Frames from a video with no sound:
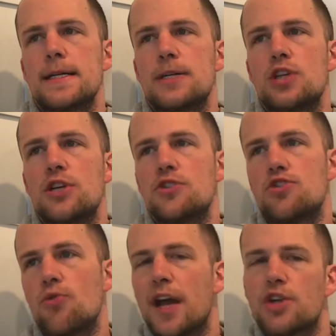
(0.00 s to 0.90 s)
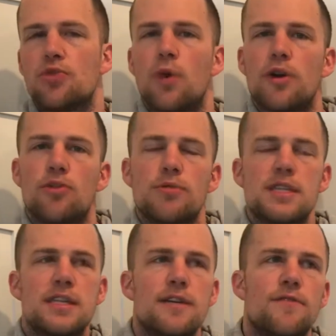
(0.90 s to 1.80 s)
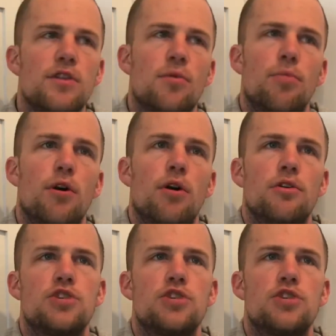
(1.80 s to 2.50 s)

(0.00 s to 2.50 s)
change the direction while you're receiving the ball.